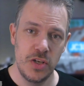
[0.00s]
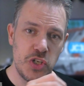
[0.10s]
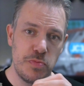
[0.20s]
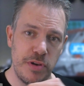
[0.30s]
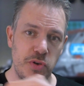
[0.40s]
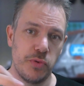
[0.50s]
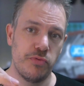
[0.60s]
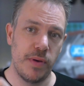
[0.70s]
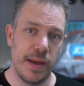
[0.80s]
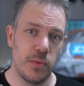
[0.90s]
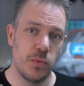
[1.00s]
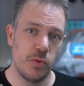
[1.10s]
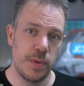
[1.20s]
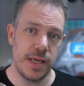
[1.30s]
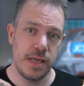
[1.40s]
Sprinkled throughout will
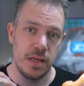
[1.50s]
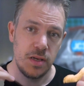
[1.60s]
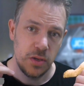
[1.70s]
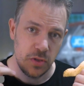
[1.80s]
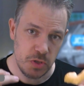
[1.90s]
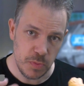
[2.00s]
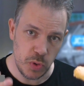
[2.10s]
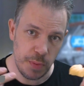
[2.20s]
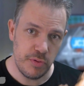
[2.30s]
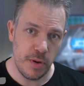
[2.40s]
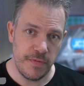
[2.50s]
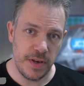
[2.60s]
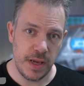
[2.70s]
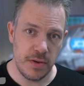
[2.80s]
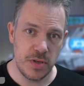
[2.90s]
be smaller prop
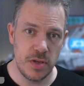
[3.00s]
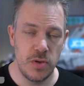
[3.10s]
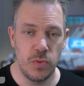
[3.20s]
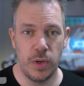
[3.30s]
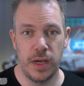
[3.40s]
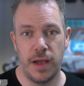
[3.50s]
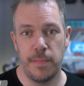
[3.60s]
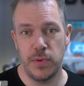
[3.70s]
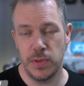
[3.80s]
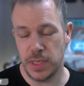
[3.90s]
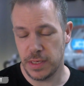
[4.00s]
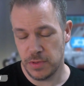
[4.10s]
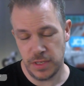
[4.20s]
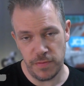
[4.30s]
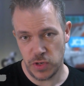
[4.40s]
videos where I'm building
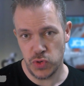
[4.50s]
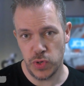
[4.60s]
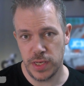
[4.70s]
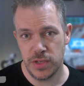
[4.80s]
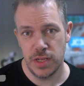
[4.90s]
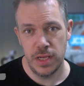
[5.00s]
different droids,